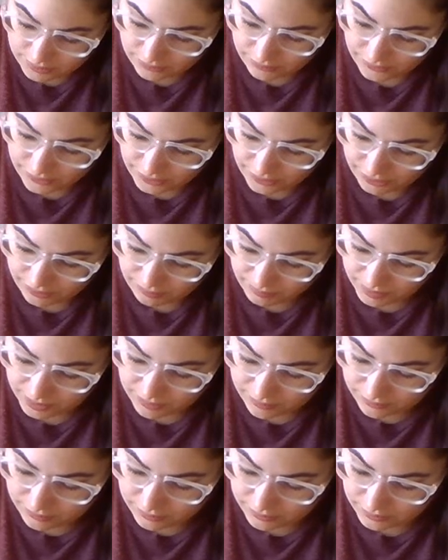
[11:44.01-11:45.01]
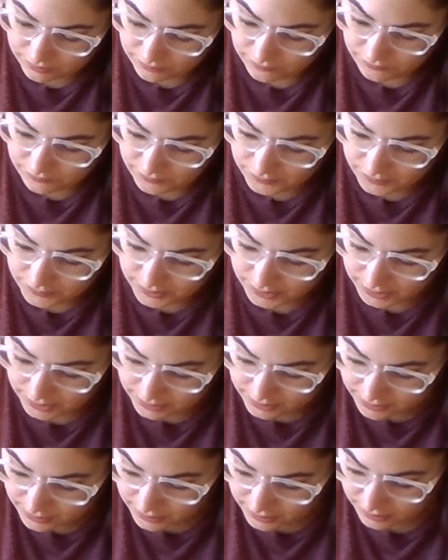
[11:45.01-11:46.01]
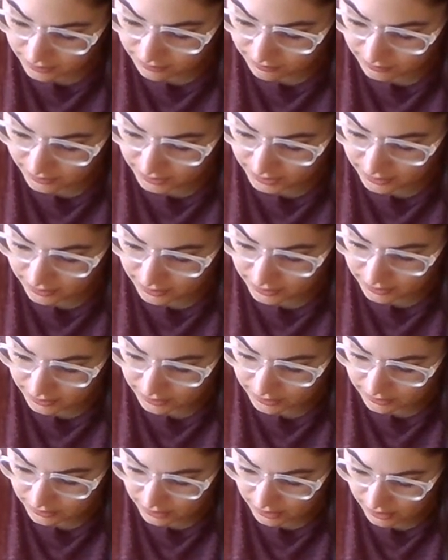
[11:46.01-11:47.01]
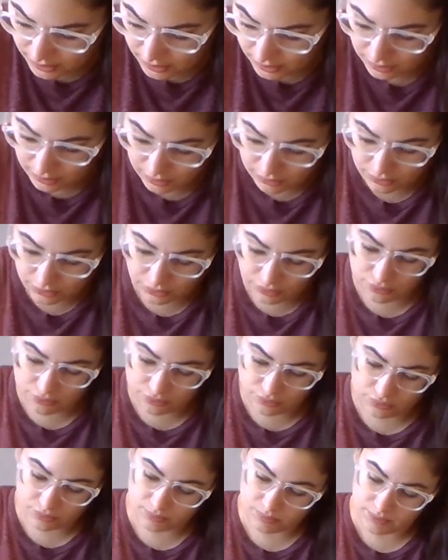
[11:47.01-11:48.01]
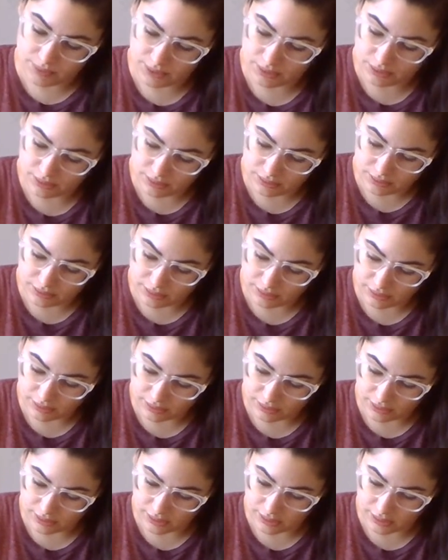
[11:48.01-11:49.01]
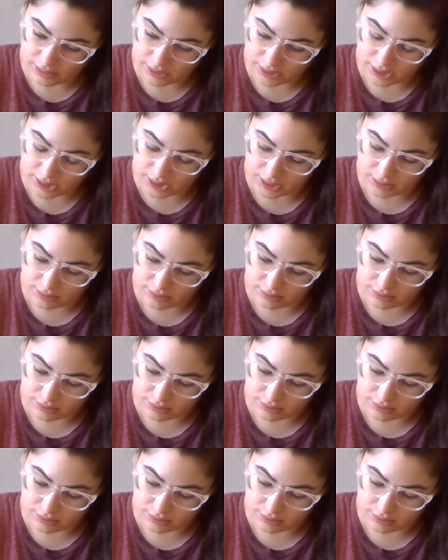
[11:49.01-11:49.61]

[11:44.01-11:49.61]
volume equals 4 centimeters cubed. Yes.